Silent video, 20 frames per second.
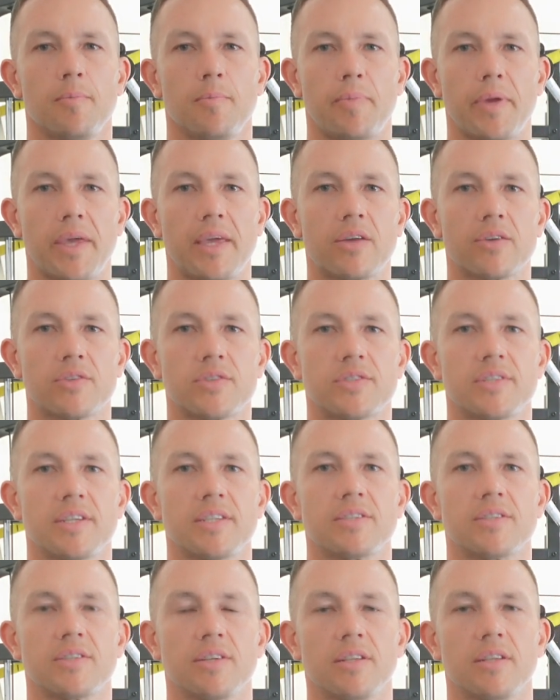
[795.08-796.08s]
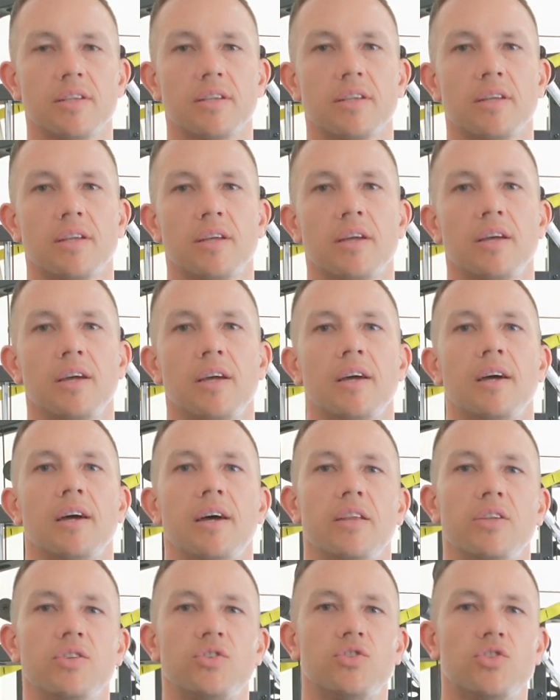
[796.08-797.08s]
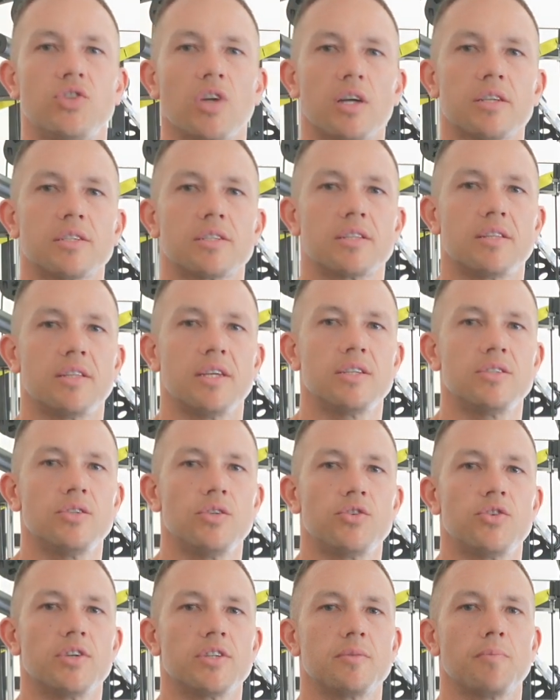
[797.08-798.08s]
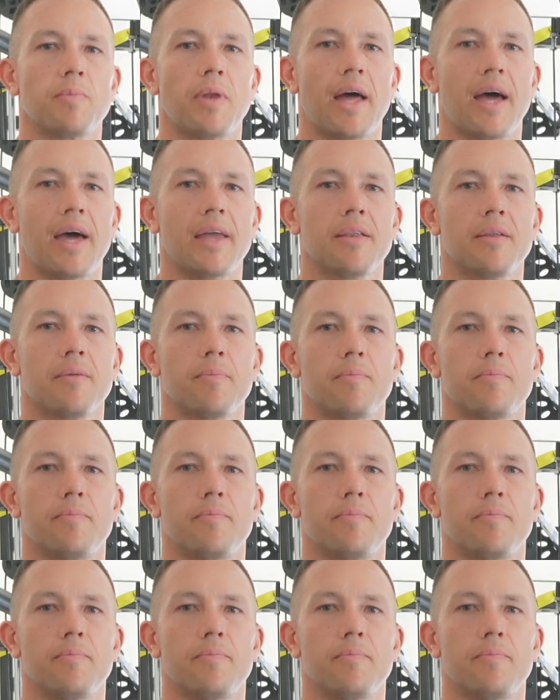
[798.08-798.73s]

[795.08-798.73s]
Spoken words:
be consistent and adjust this nutrition plan